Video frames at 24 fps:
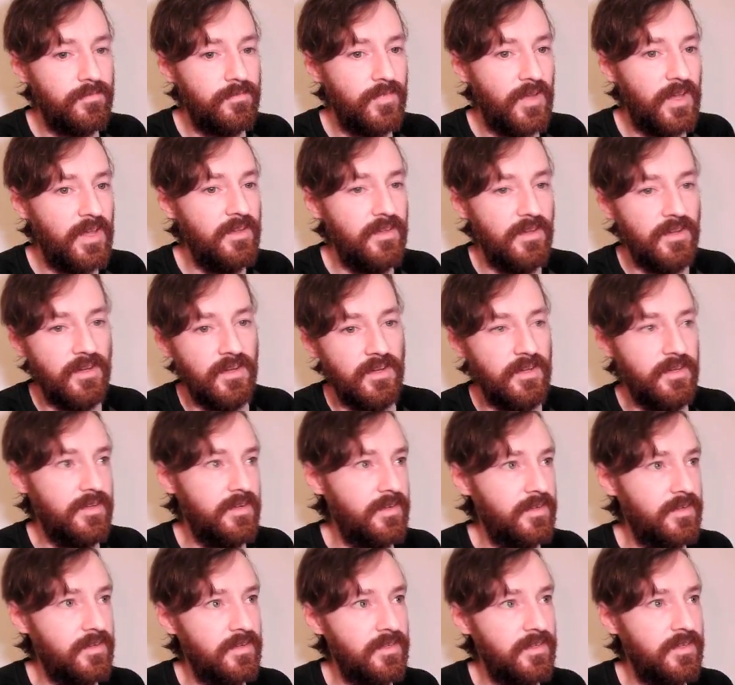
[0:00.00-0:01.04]
AI,
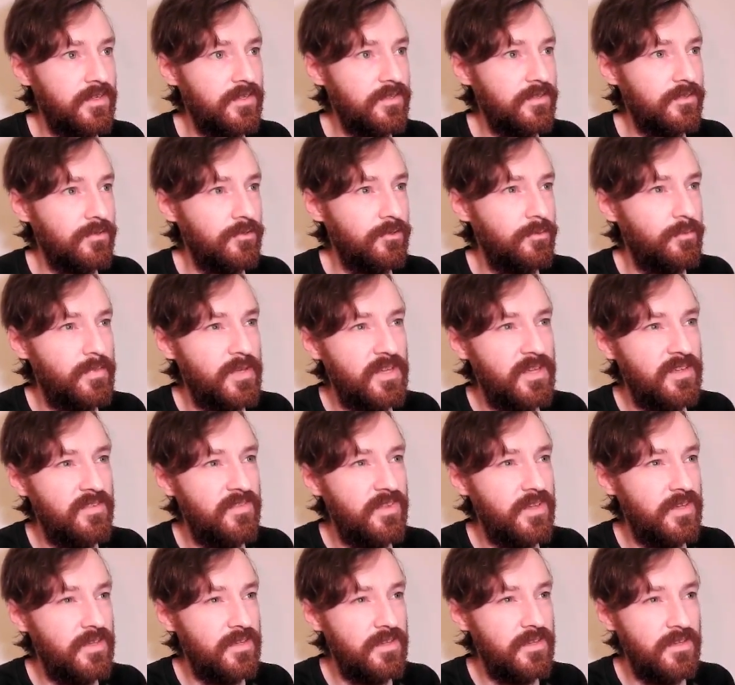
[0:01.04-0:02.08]
I guess, or
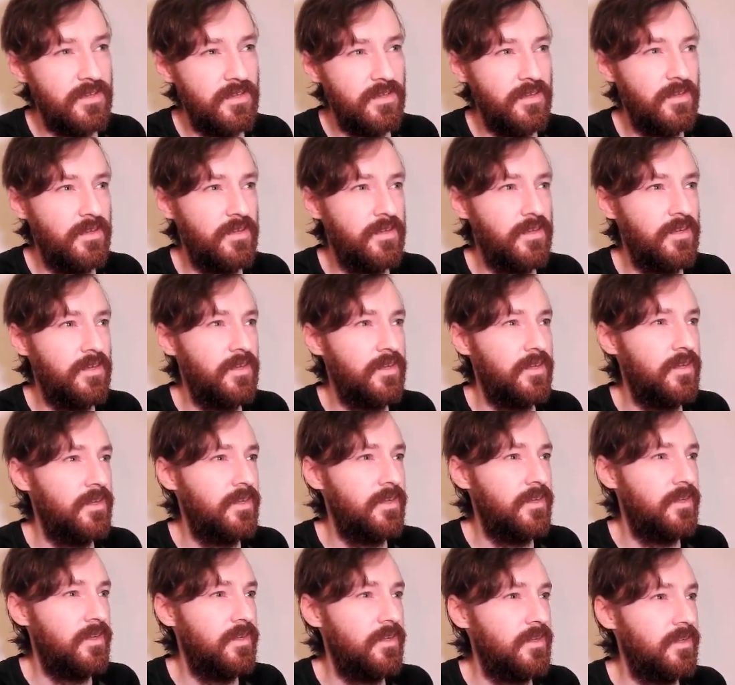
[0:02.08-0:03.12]
PvE
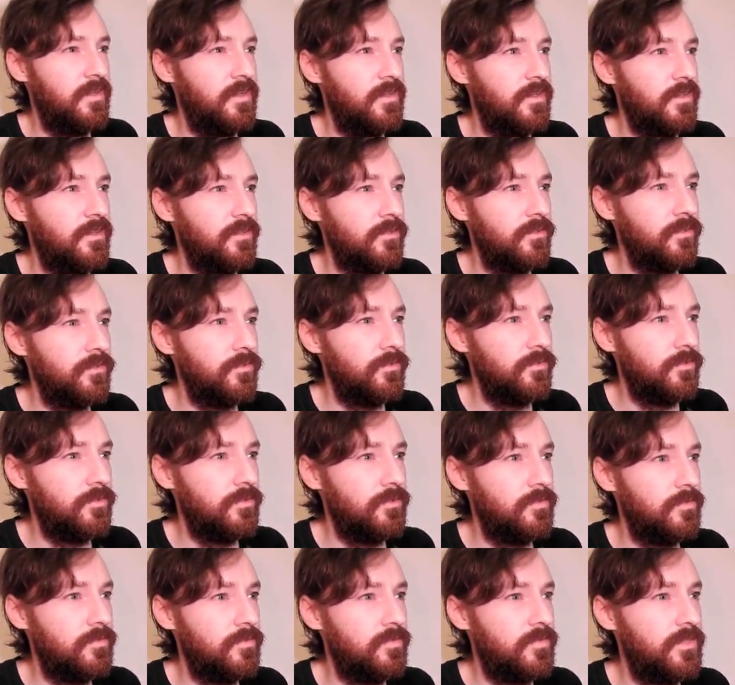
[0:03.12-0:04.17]
sort
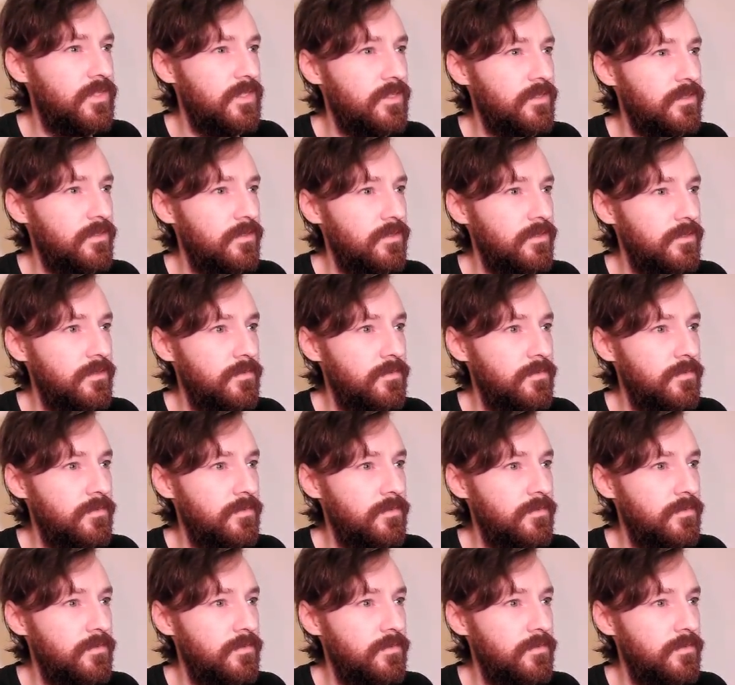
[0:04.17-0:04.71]
of deal.